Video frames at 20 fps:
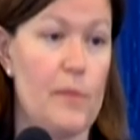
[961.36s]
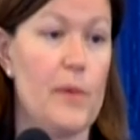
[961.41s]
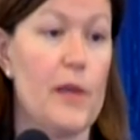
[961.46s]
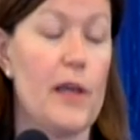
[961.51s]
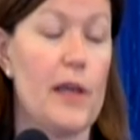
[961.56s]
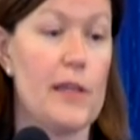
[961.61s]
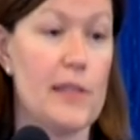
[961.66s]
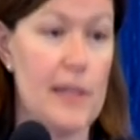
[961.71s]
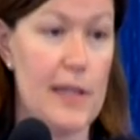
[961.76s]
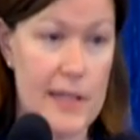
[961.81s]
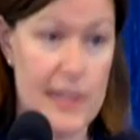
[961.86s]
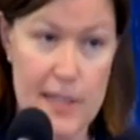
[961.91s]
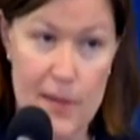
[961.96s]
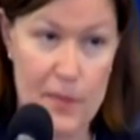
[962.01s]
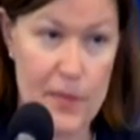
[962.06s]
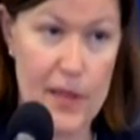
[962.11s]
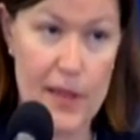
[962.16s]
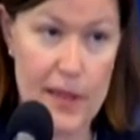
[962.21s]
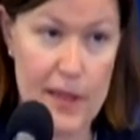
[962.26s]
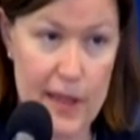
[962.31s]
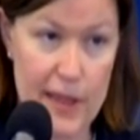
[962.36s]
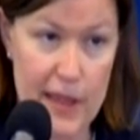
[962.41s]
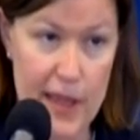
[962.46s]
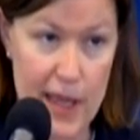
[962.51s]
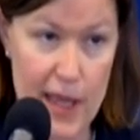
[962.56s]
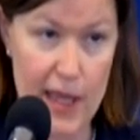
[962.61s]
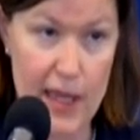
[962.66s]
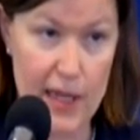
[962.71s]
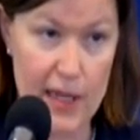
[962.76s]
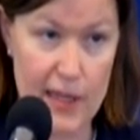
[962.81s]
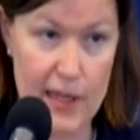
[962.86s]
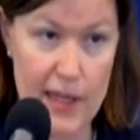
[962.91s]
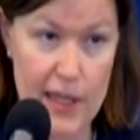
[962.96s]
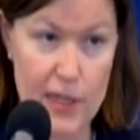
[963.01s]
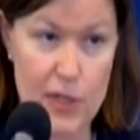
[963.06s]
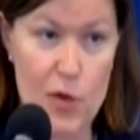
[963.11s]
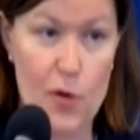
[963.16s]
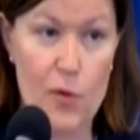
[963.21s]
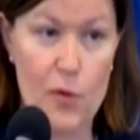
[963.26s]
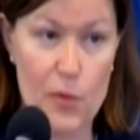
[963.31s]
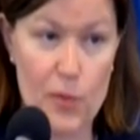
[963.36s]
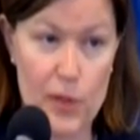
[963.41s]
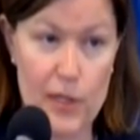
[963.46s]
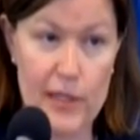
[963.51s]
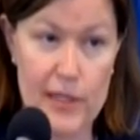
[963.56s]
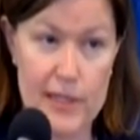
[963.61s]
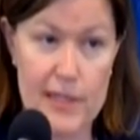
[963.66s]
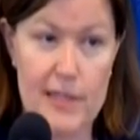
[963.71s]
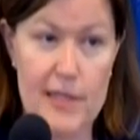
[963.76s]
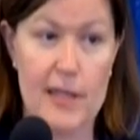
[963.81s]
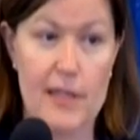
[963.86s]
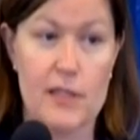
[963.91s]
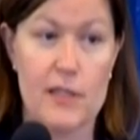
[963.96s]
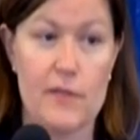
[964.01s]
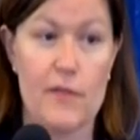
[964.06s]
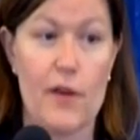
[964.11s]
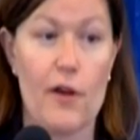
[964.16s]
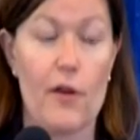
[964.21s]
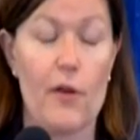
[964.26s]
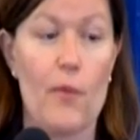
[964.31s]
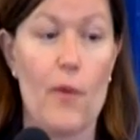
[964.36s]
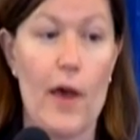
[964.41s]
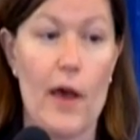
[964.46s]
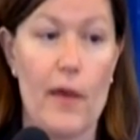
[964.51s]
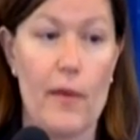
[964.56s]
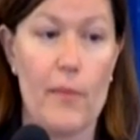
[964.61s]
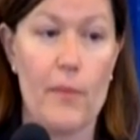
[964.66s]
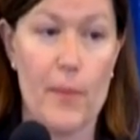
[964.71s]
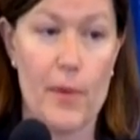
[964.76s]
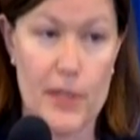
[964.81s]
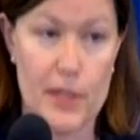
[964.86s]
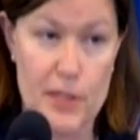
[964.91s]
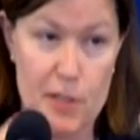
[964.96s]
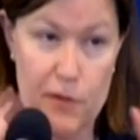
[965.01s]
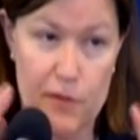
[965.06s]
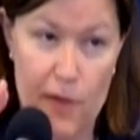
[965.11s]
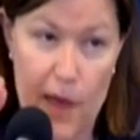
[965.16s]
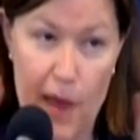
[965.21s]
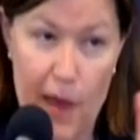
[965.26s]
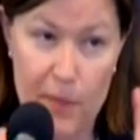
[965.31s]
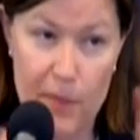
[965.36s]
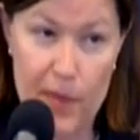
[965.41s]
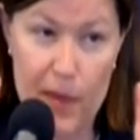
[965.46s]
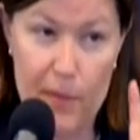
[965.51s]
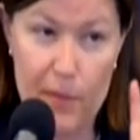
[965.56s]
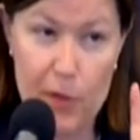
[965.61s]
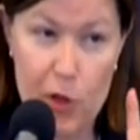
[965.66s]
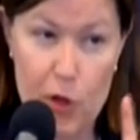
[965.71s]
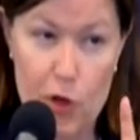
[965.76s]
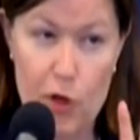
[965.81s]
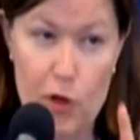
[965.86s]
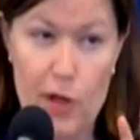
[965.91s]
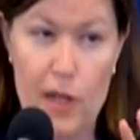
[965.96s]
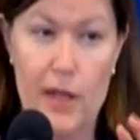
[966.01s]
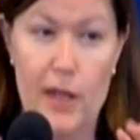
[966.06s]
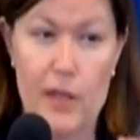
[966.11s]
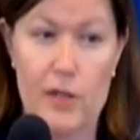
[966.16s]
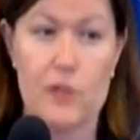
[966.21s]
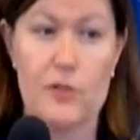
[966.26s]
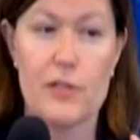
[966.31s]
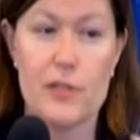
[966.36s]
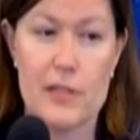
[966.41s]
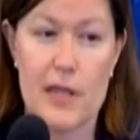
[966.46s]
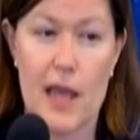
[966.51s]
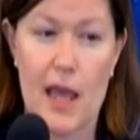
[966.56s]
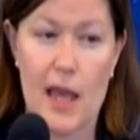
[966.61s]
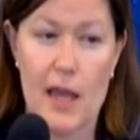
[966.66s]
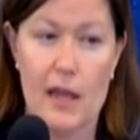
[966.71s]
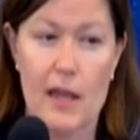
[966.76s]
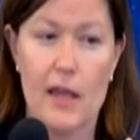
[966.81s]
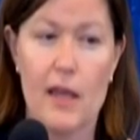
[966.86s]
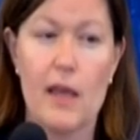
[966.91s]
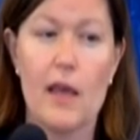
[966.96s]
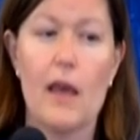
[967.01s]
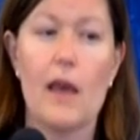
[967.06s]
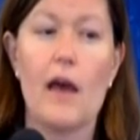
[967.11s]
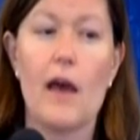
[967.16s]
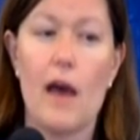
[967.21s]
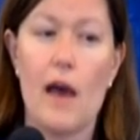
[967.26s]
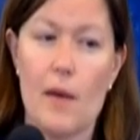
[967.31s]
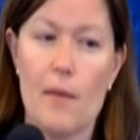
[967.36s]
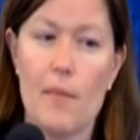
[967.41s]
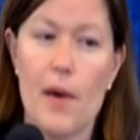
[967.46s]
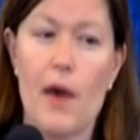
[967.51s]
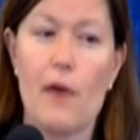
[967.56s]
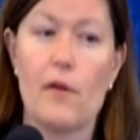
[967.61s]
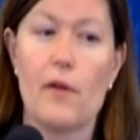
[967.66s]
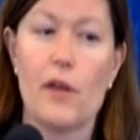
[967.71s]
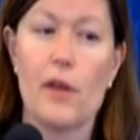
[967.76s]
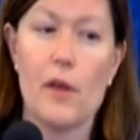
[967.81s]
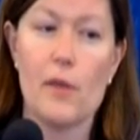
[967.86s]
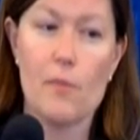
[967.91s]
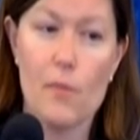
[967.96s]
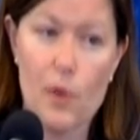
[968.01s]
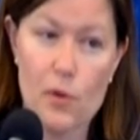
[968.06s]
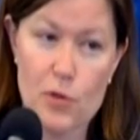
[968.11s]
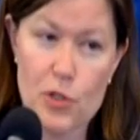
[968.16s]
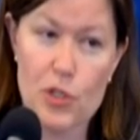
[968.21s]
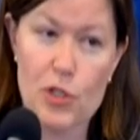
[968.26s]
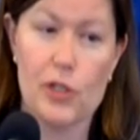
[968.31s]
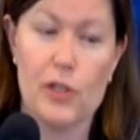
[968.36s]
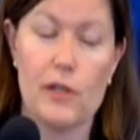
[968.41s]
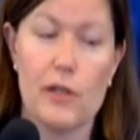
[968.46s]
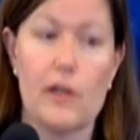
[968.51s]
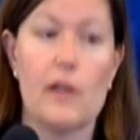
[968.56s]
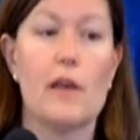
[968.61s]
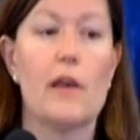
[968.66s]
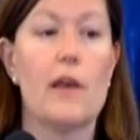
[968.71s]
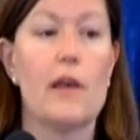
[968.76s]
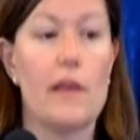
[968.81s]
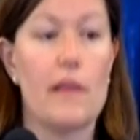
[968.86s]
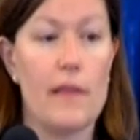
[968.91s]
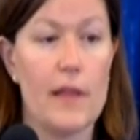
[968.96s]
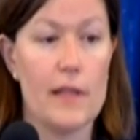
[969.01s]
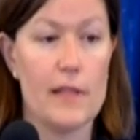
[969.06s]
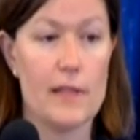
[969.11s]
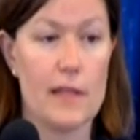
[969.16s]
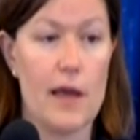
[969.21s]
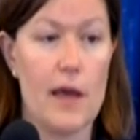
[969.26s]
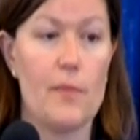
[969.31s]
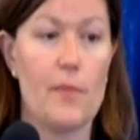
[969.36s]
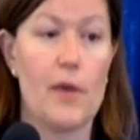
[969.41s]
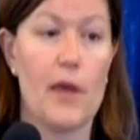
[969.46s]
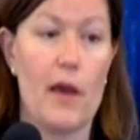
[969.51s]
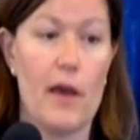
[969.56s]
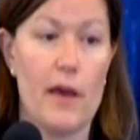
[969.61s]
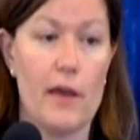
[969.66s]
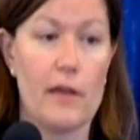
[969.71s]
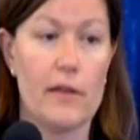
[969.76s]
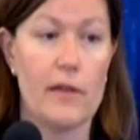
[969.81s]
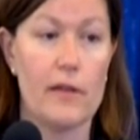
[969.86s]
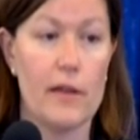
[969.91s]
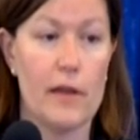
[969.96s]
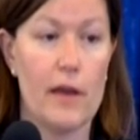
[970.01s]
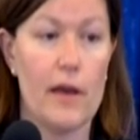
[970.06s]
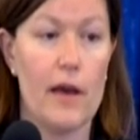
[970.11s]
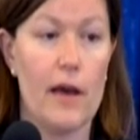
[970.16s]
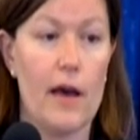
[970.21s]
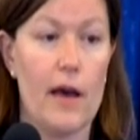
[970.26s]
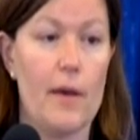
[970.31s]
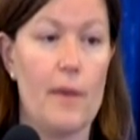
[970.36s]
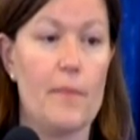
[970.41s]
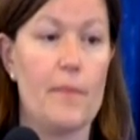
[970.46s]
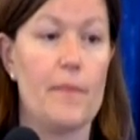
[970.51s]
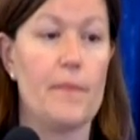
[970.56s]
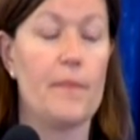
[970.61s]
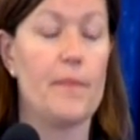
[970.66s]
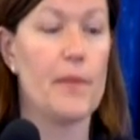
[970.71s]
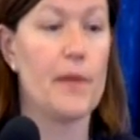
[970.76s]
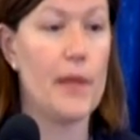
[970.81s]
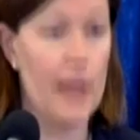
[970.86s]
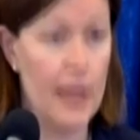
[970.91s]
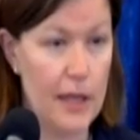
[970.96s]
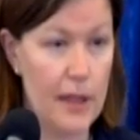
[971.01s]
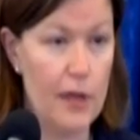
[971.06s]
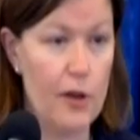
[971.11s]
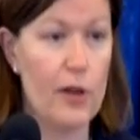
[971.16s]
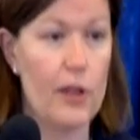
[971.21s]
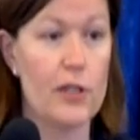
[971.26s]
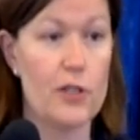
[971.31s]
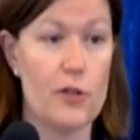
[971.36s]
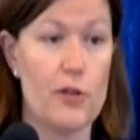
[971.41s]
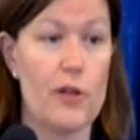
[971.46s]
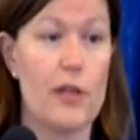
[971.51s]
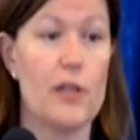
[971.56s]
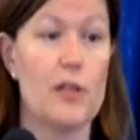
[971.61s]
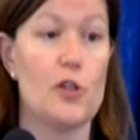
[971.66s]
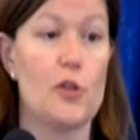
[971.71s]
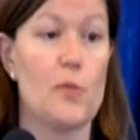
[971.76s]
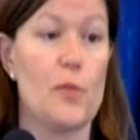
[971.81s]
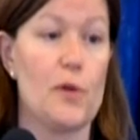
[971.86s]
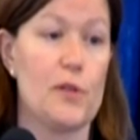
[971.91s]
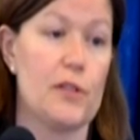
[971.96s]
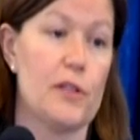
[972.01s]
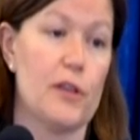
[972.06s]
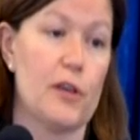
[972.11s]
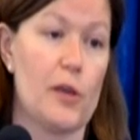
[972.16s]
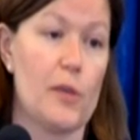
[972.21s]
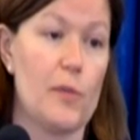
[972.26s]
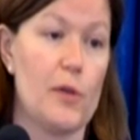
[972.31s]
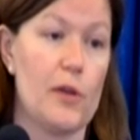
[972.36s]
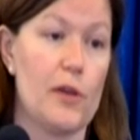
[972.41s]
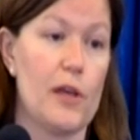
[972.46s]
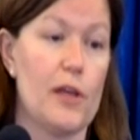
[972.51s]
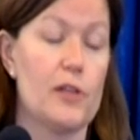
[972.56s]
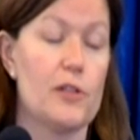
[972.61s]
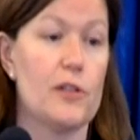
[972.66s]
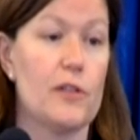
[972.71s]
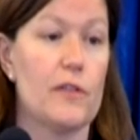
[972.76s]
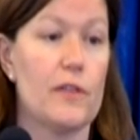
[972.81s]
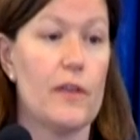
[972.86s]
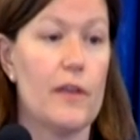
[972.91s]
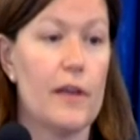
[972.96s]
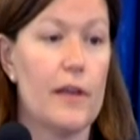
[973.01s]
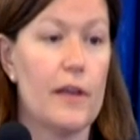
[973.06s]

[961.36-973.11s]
because that's something that they don't really sense very well, but to help them learn and understand about emotion that's coming on in their interpersonal communications.